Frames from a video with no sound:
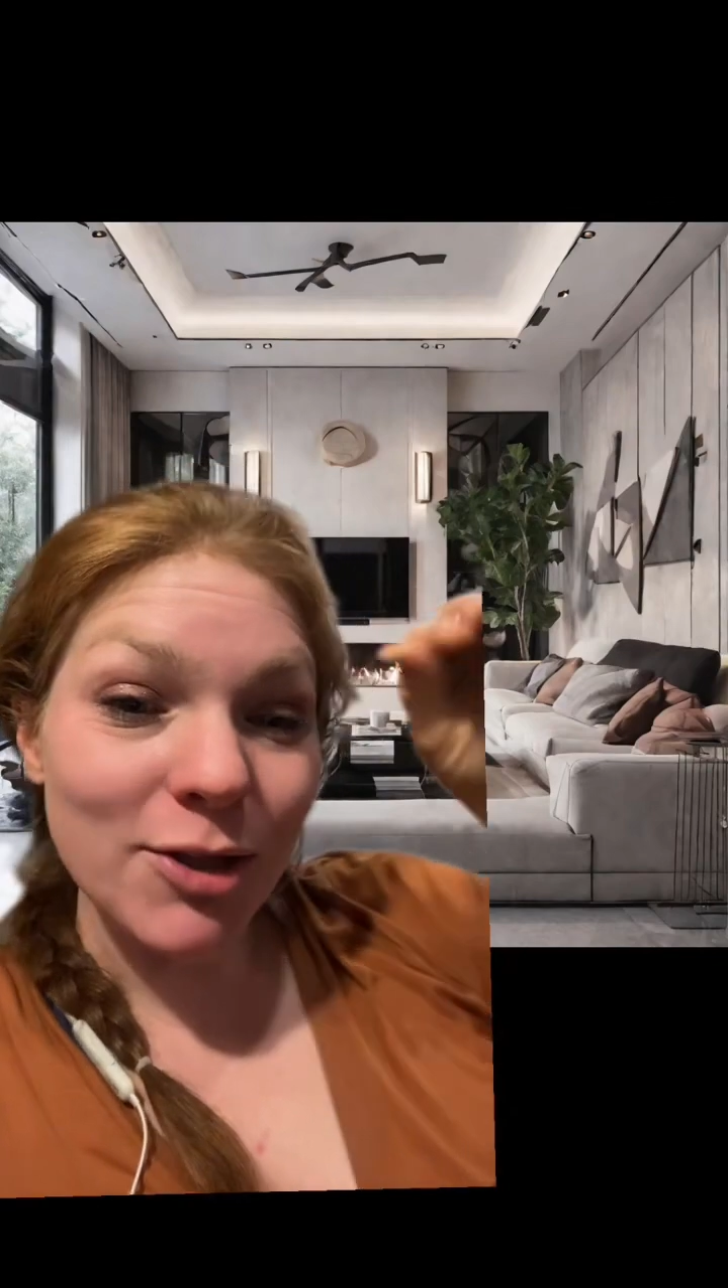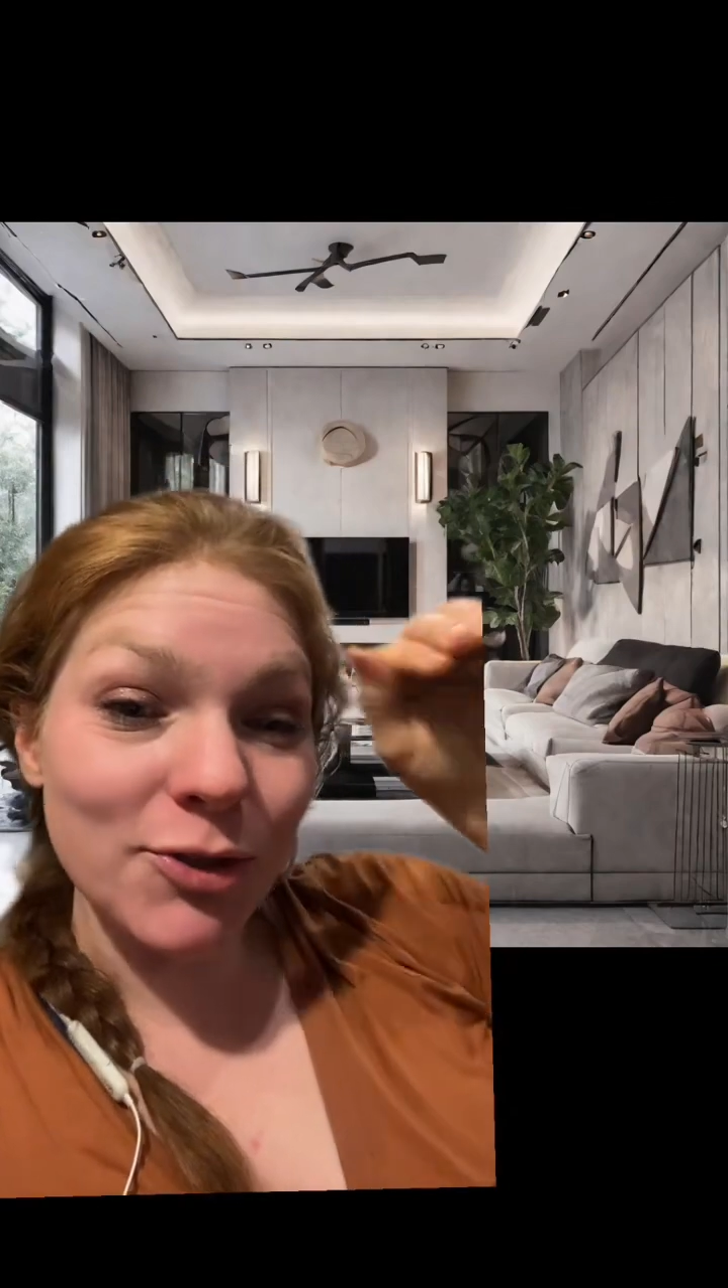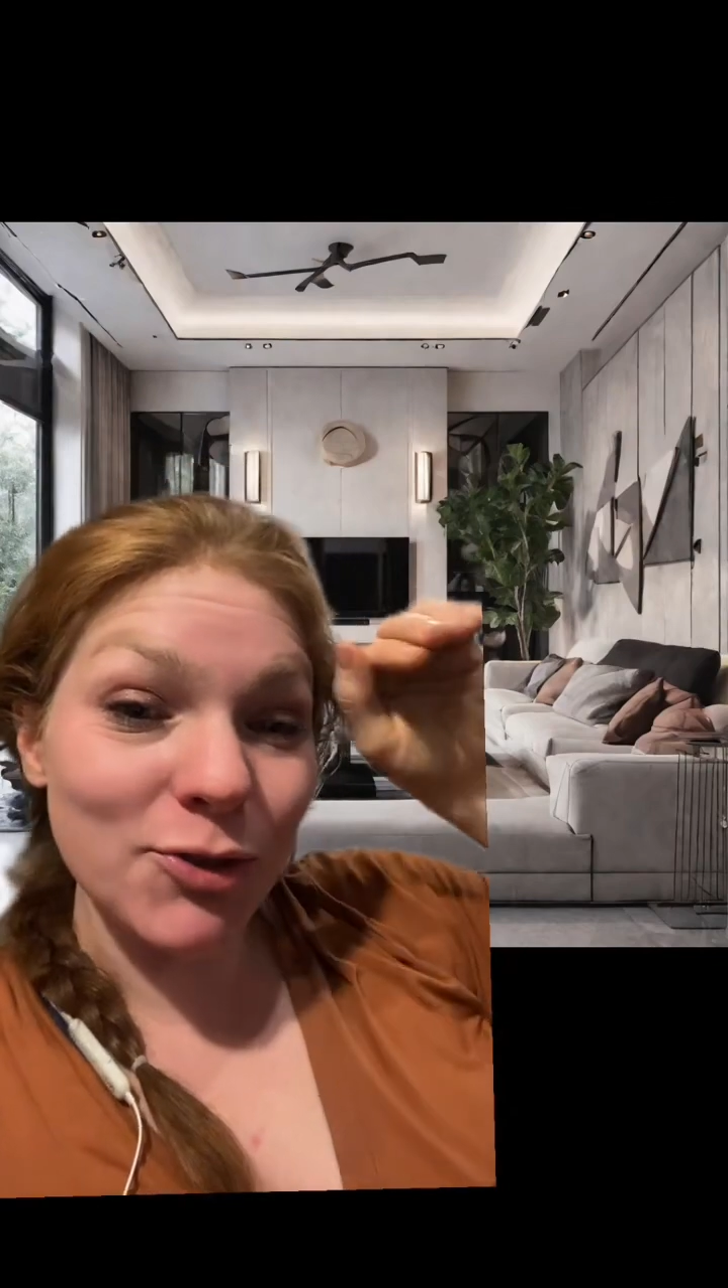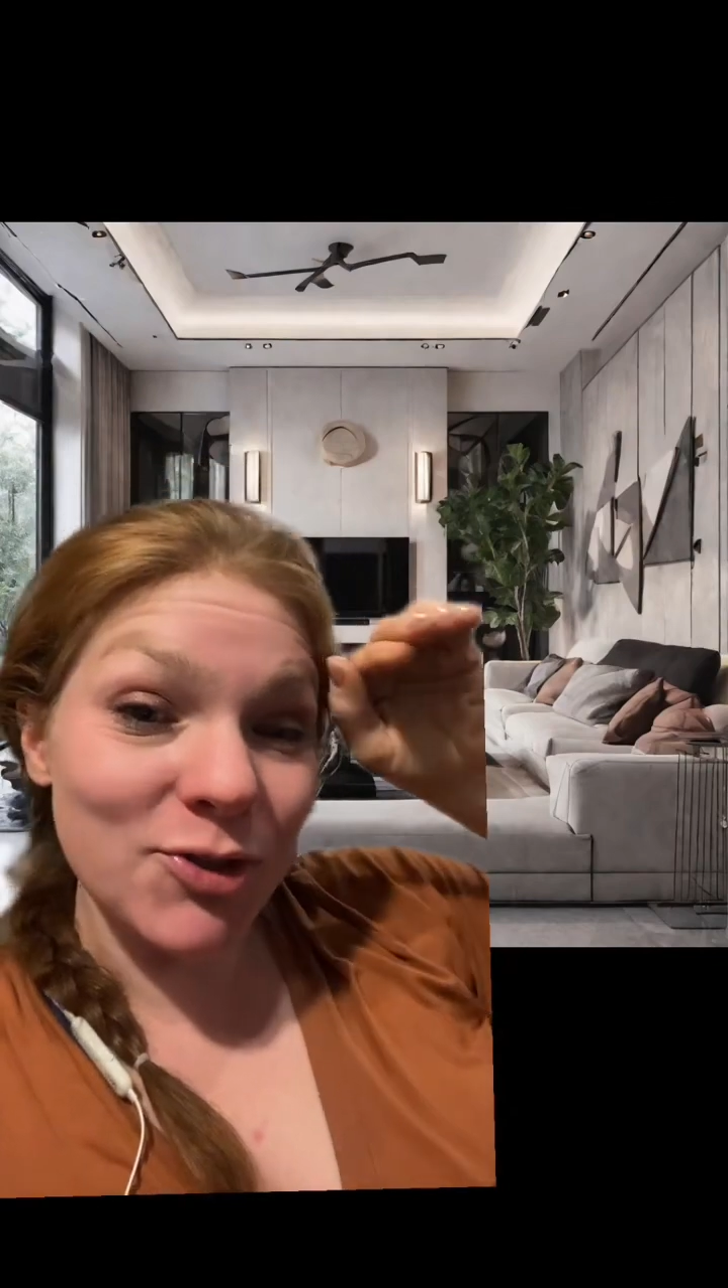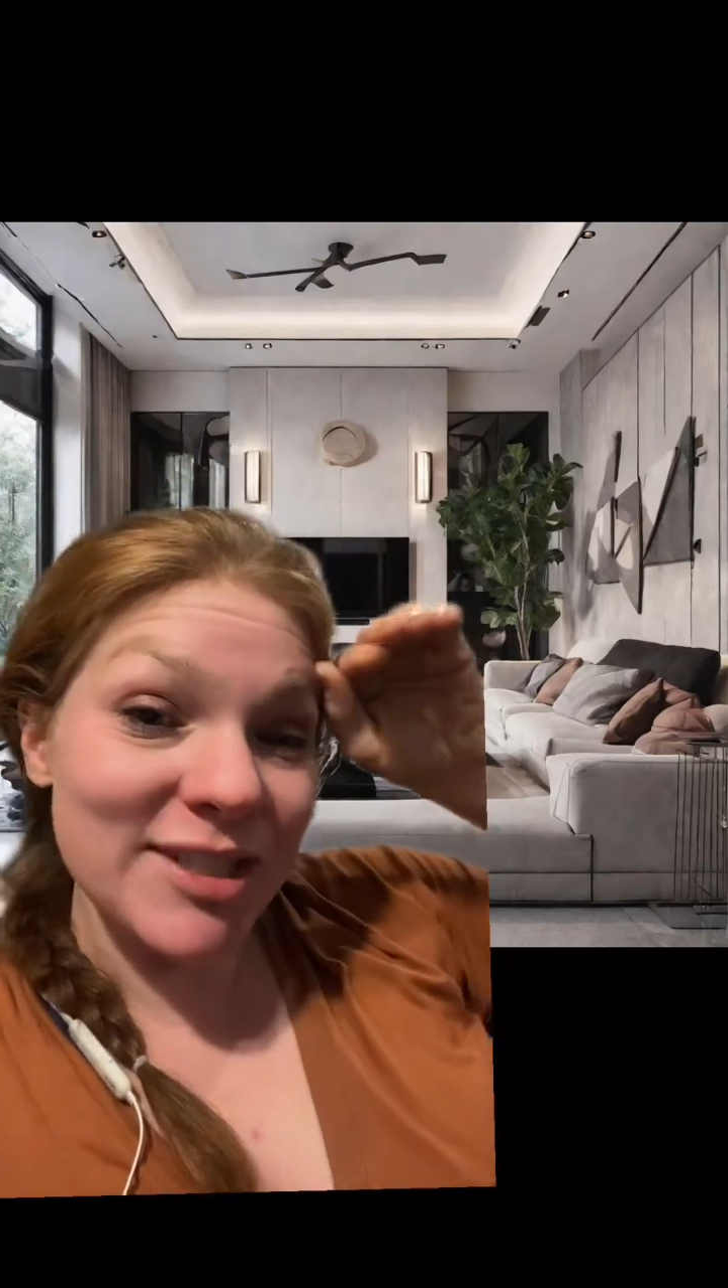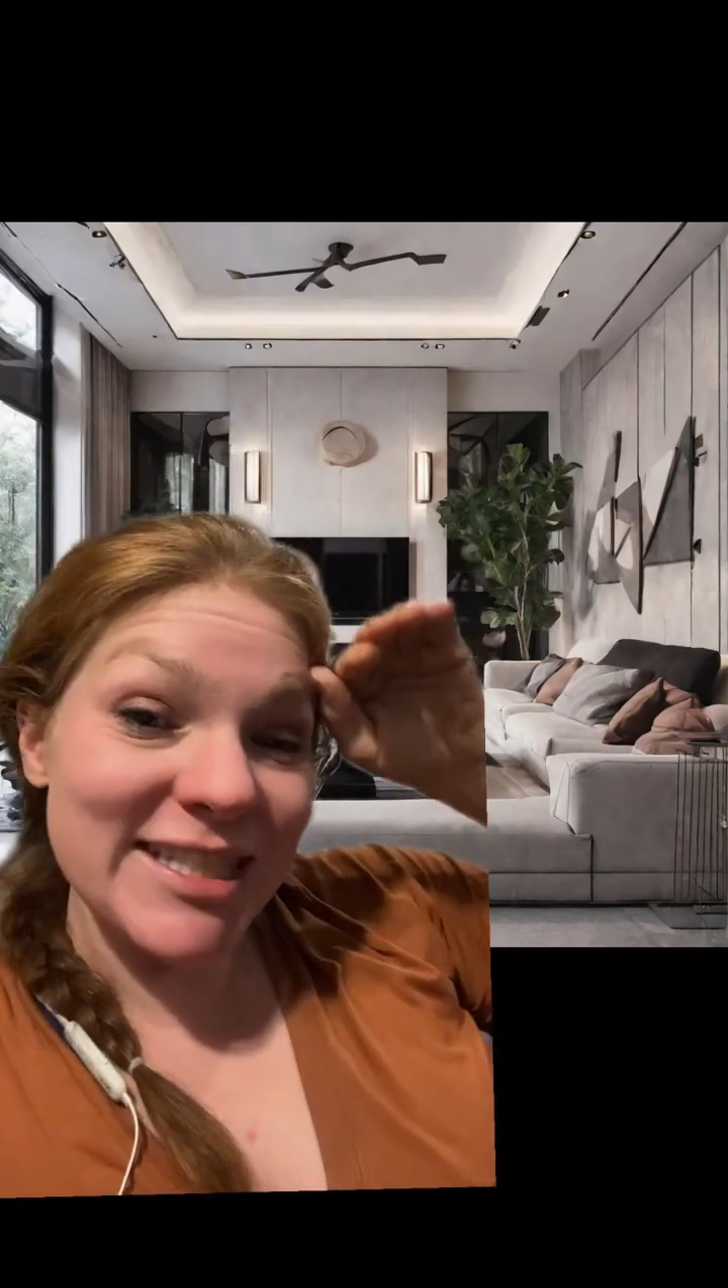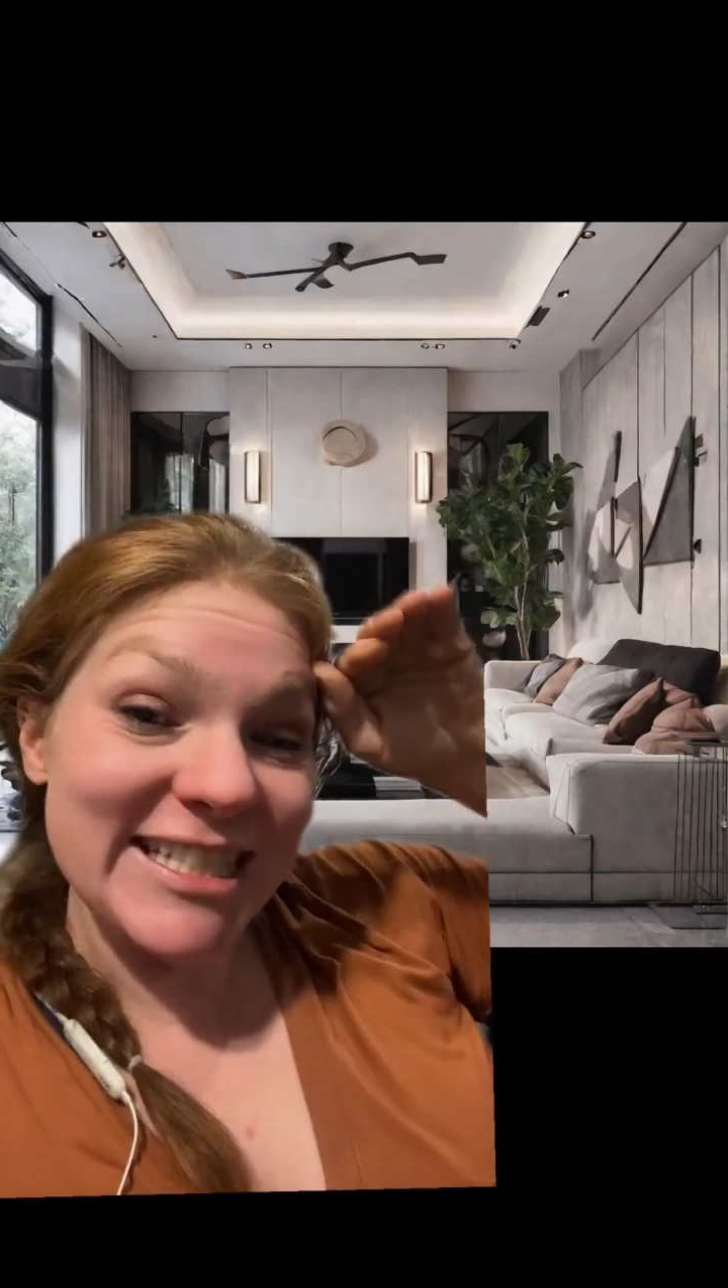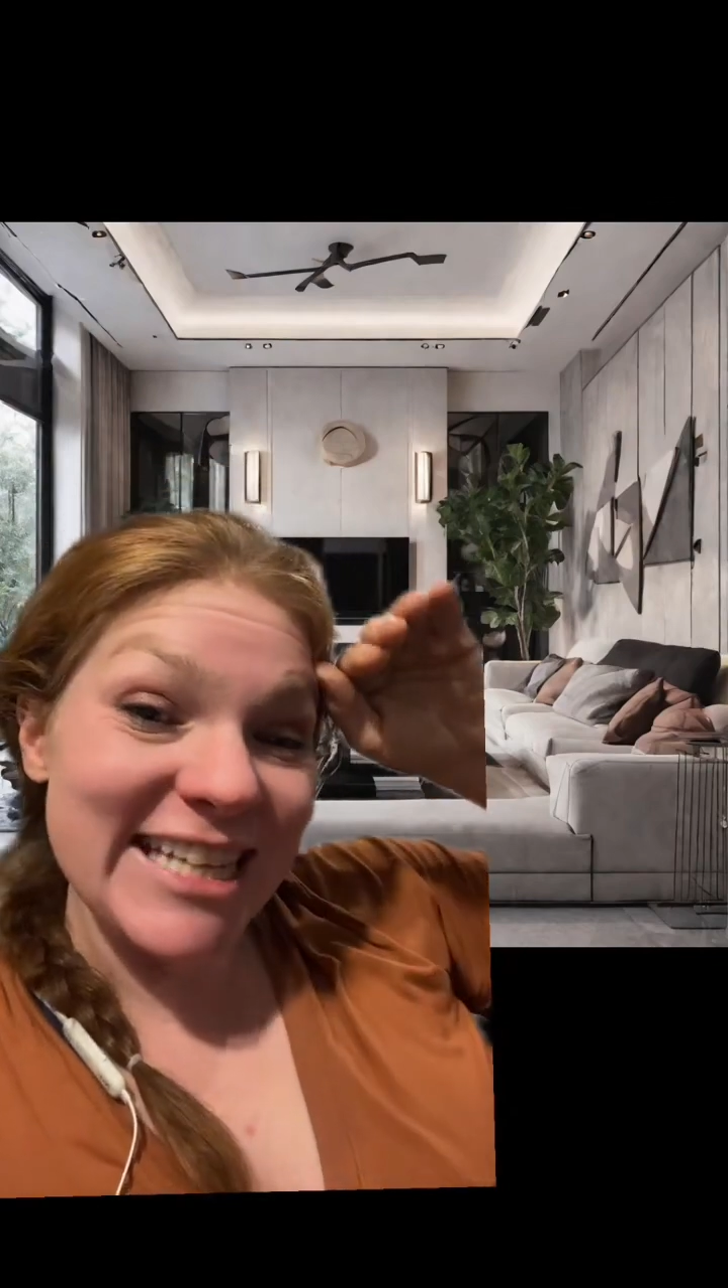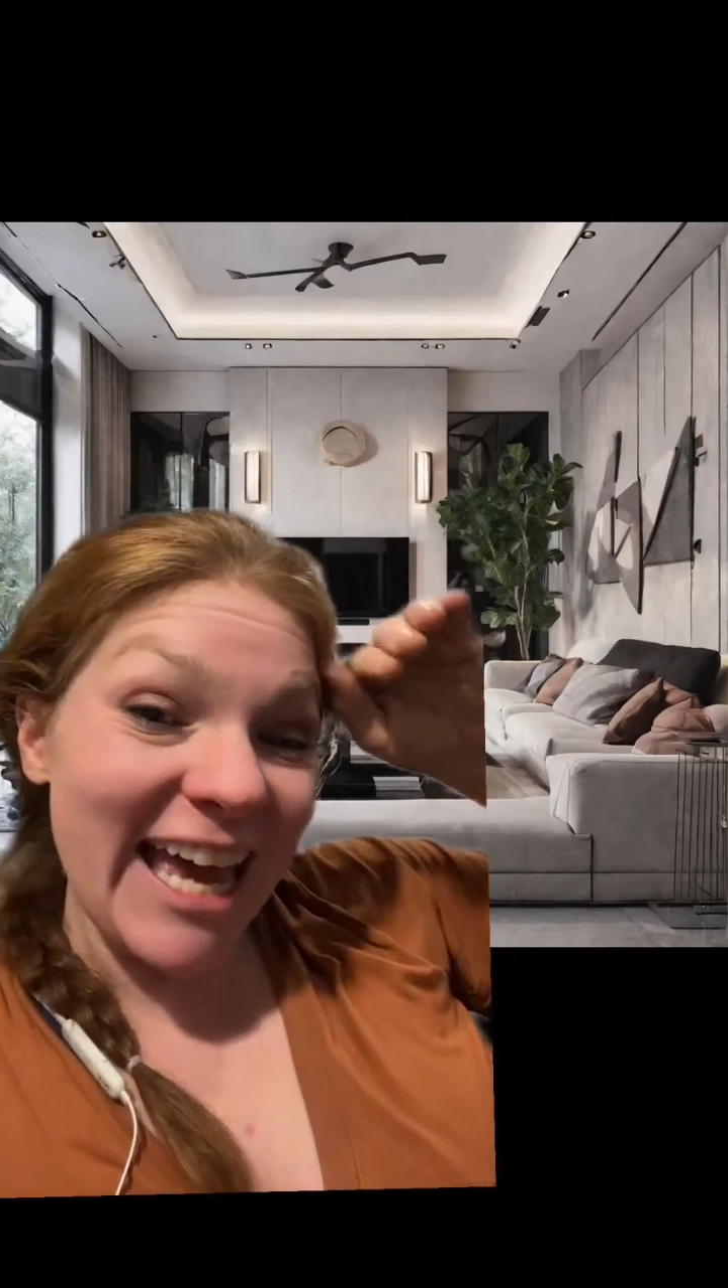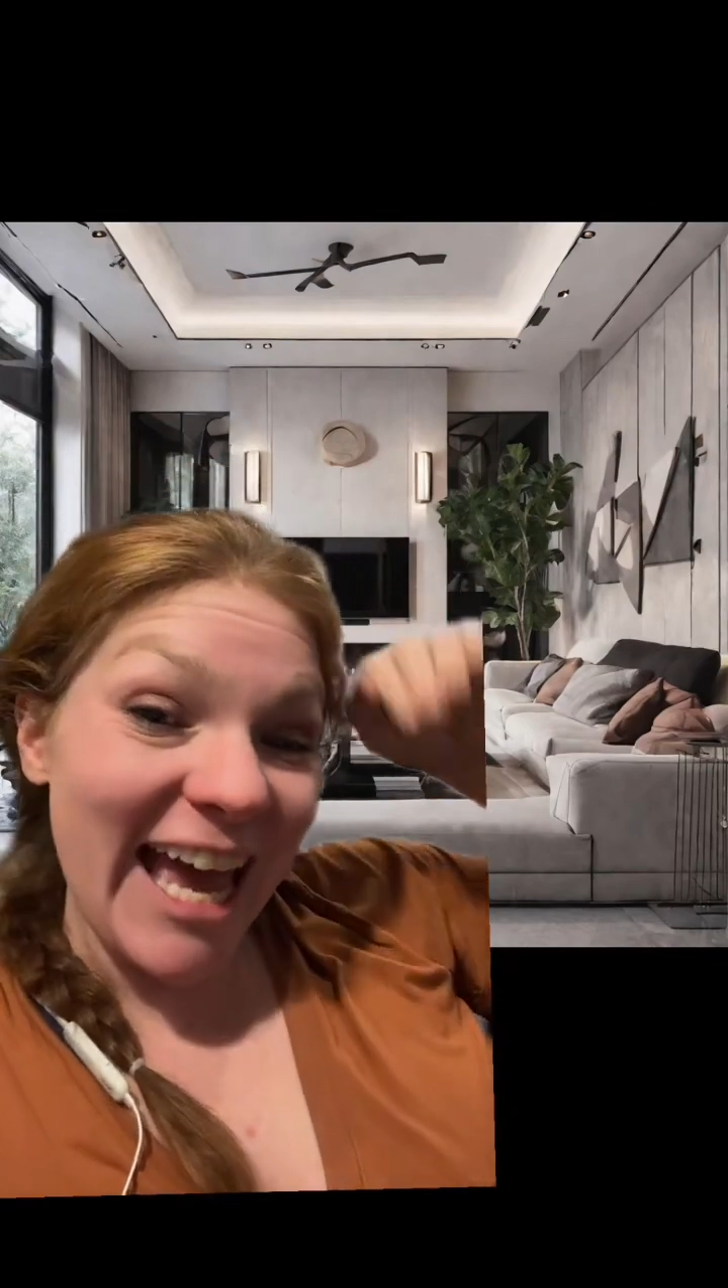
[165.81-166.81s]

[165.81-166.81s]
you just need to